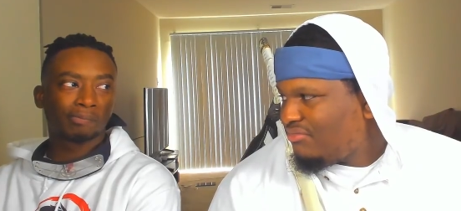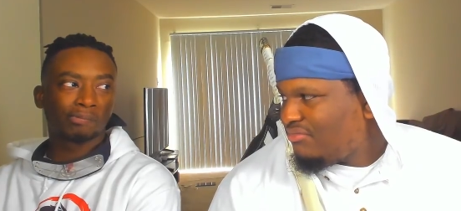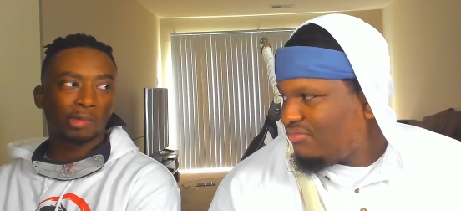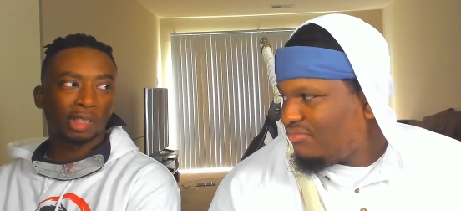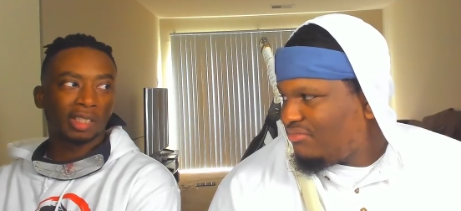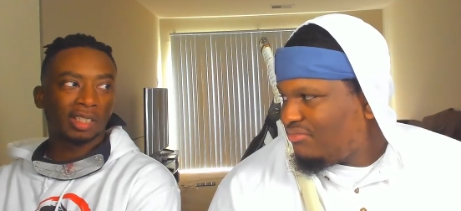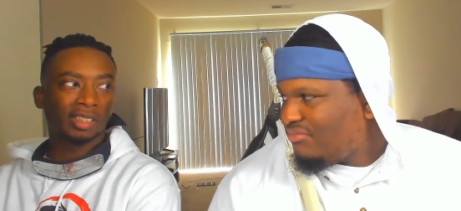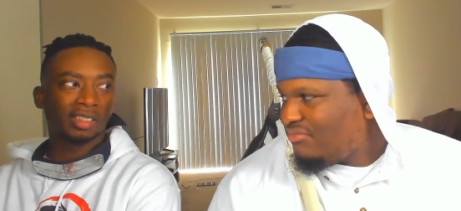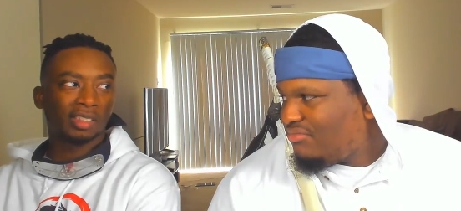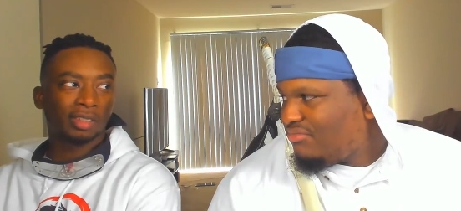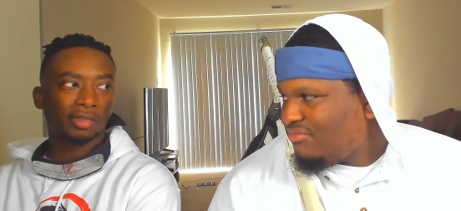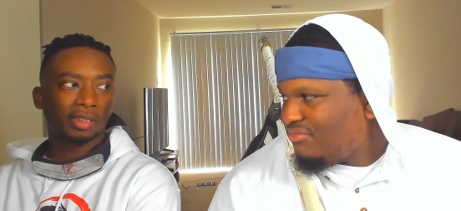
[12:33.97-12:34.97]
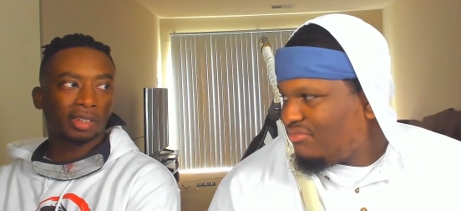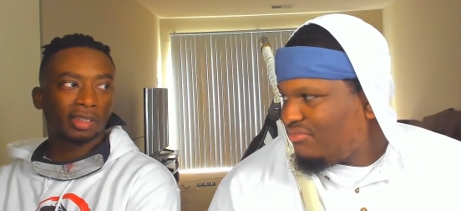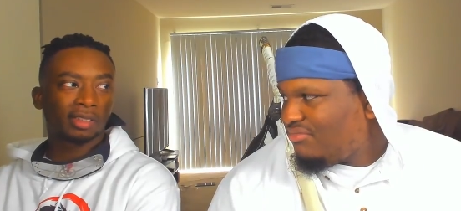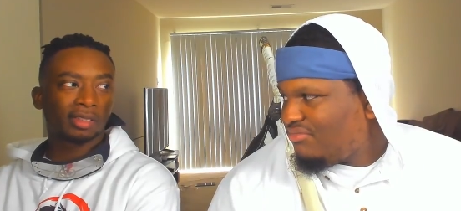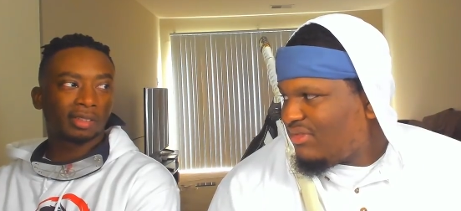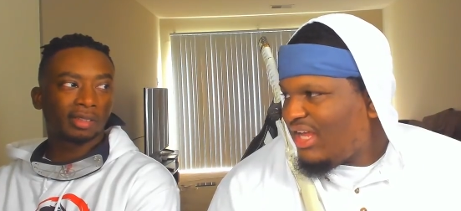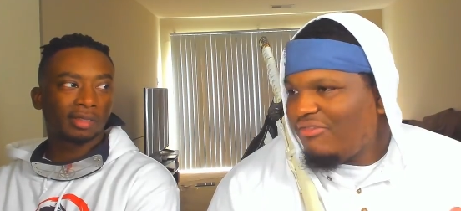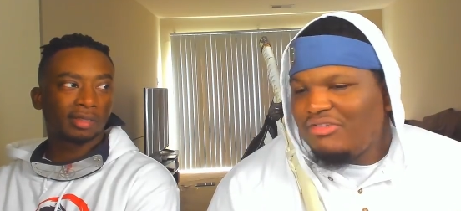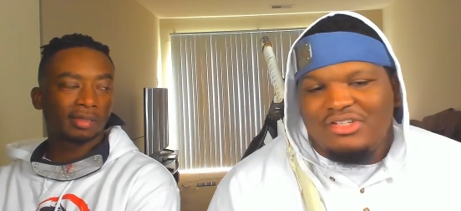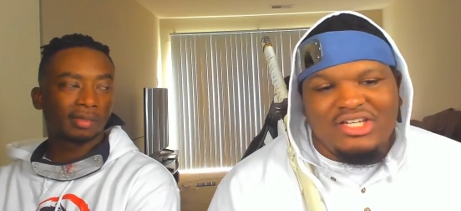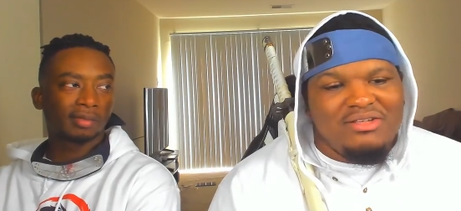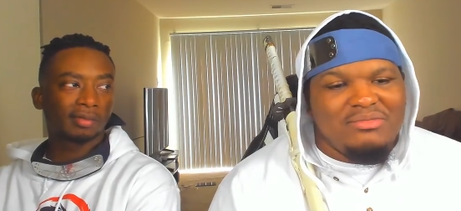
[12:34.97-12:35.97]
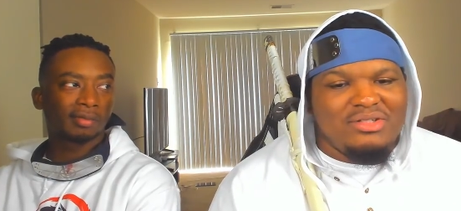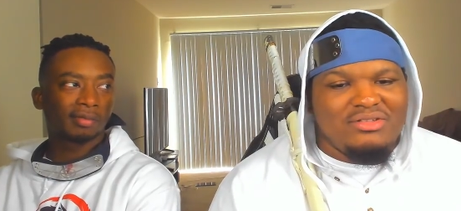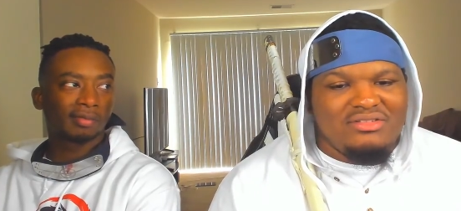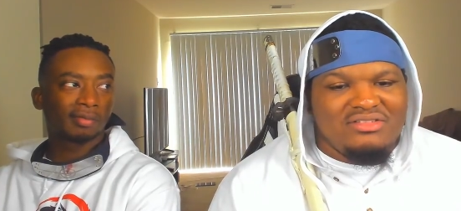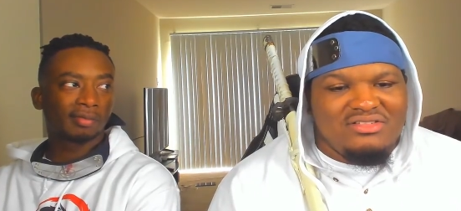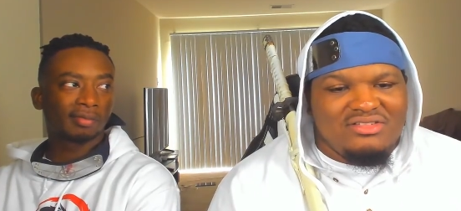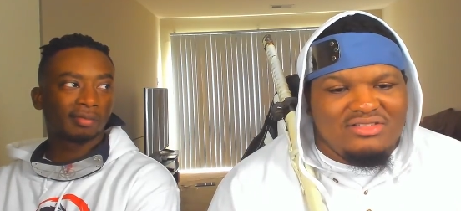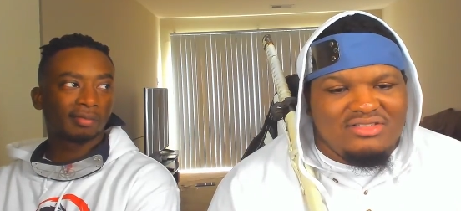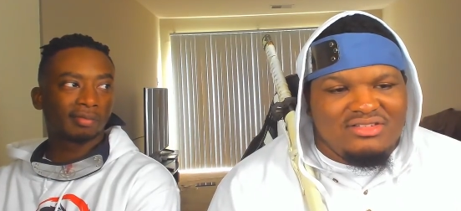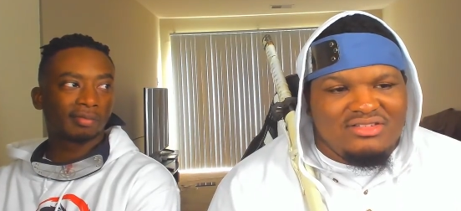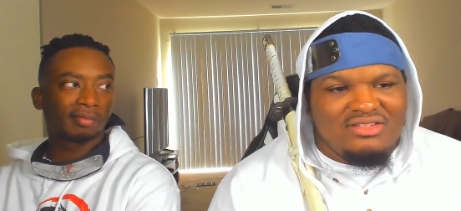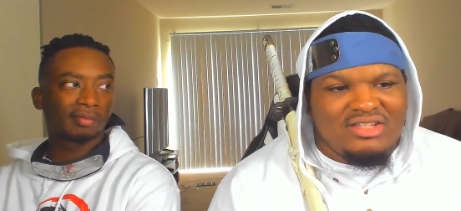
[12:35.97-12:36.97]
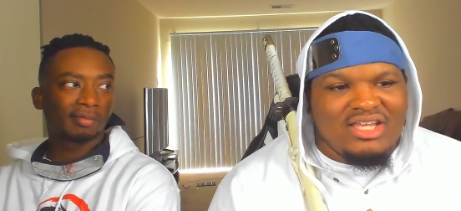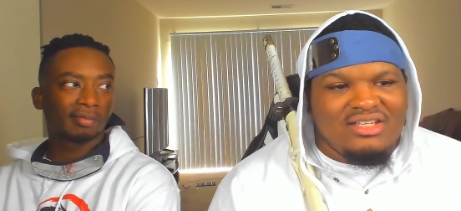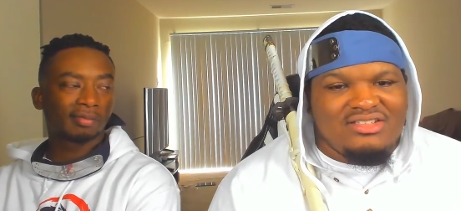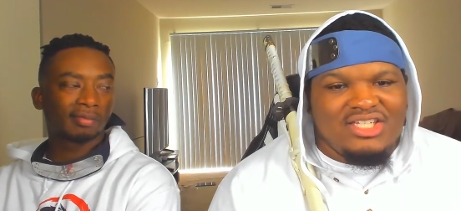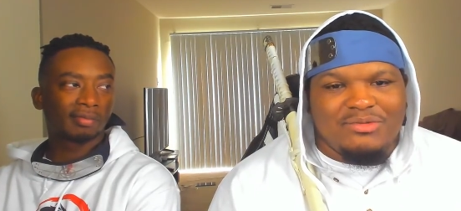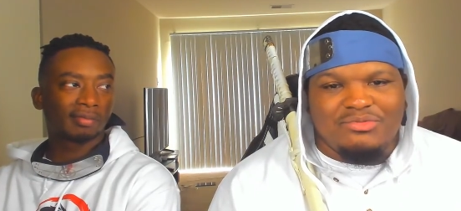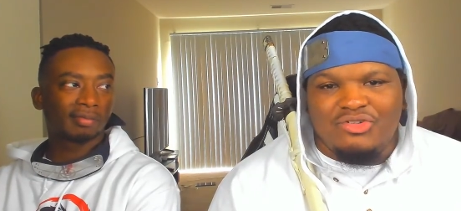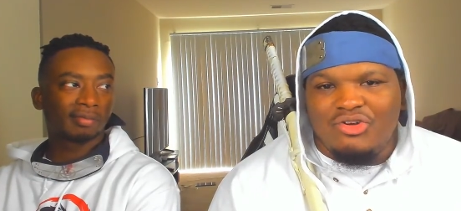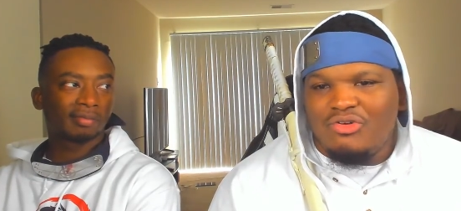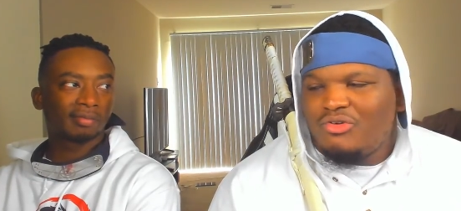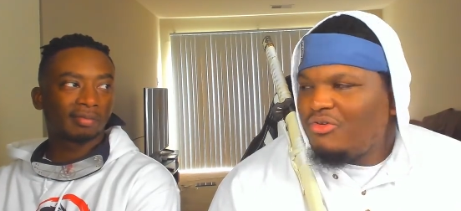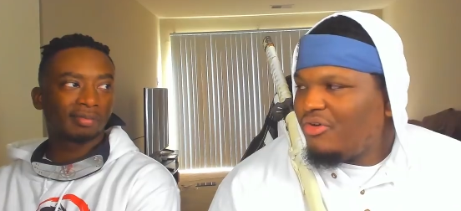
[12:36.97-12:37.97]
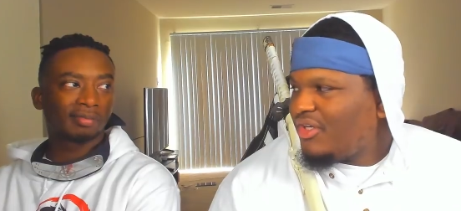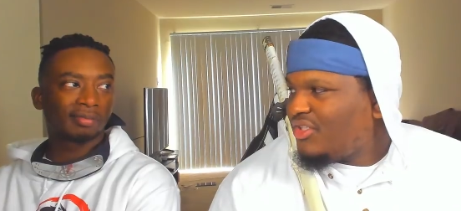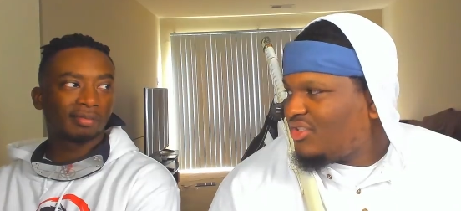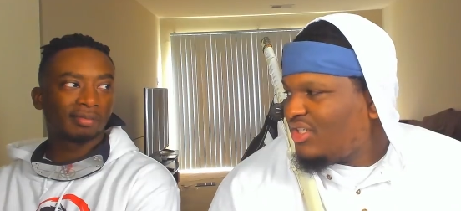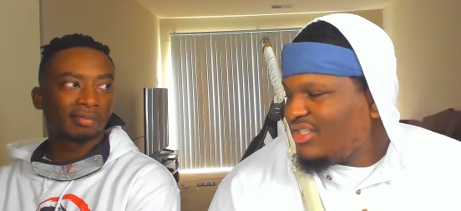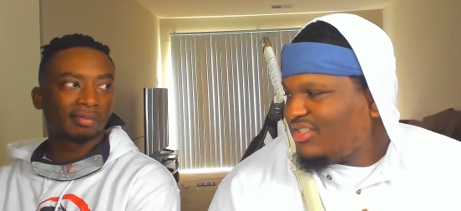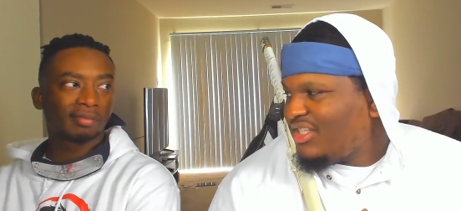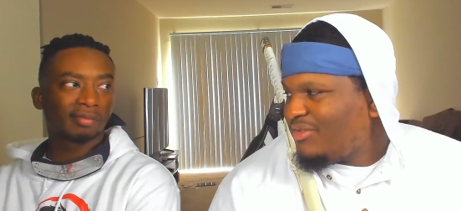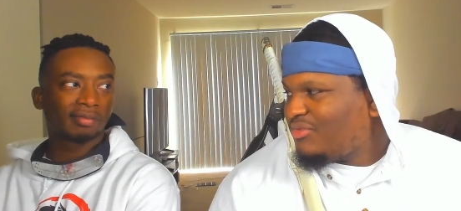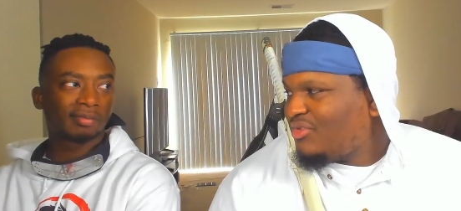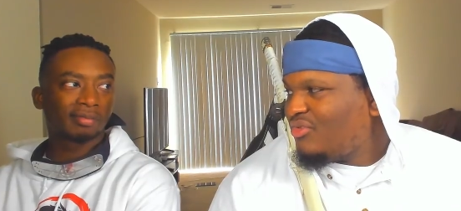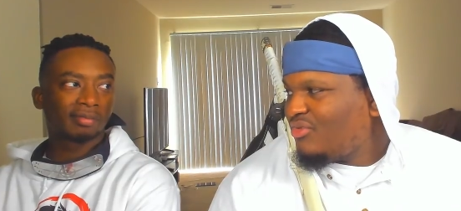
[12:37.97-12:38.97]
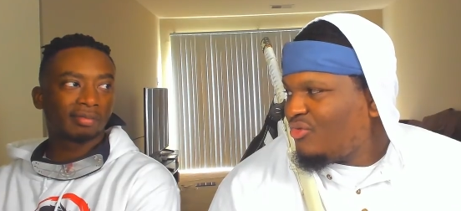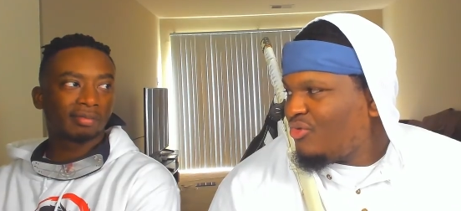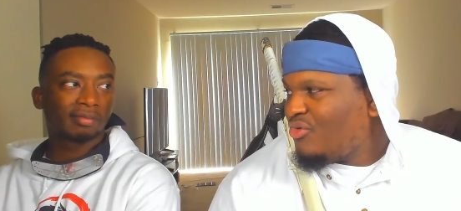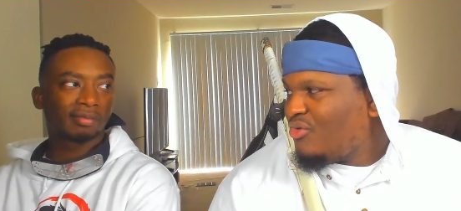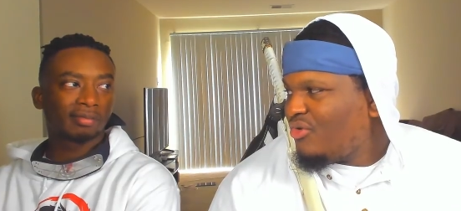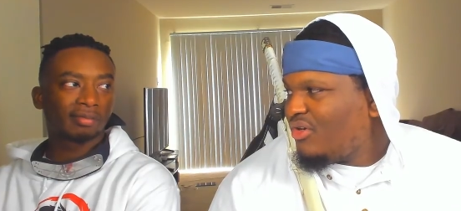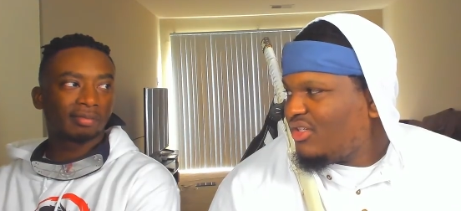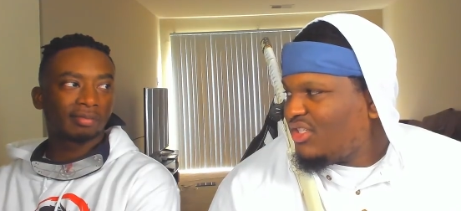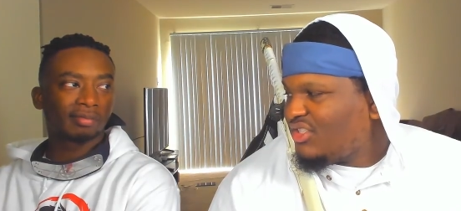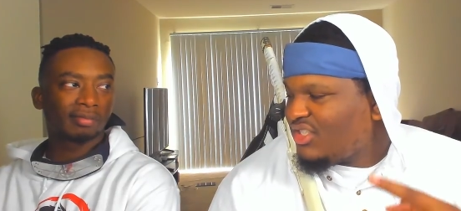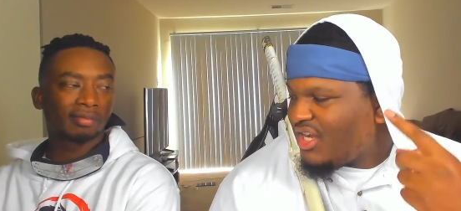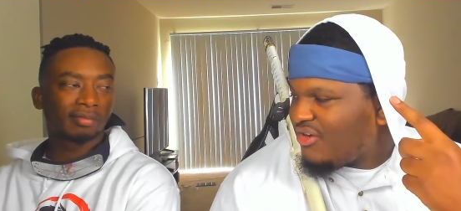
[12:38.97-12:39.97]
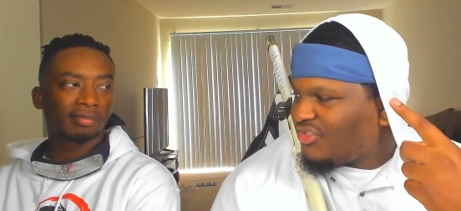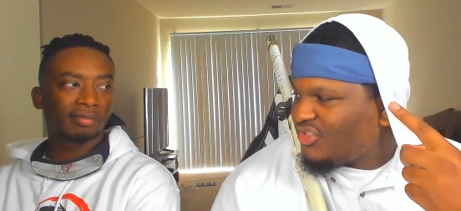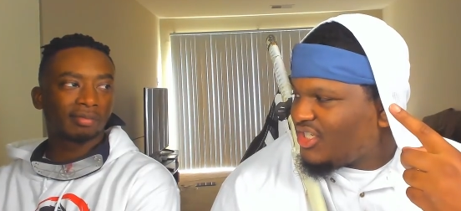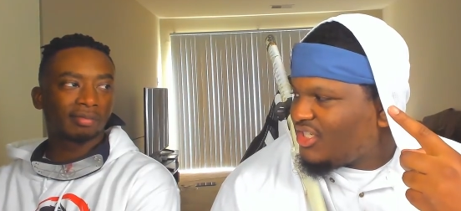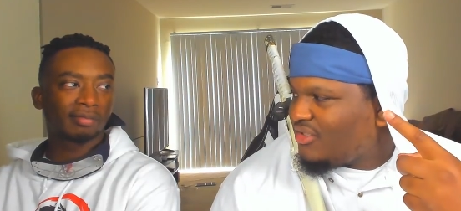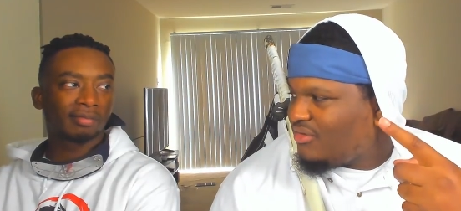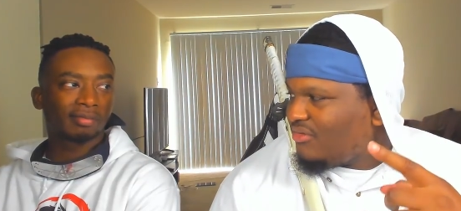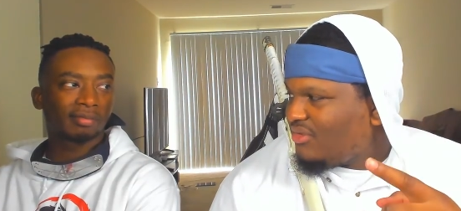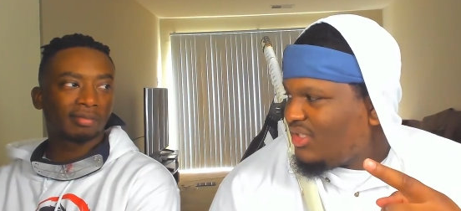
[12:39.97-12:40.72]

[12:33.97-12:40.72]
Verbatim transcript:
Speaker 1: What, it's a different
Speaker 2: color? Every demon they tips grow orange. His tips grew orange. His hair is yellow.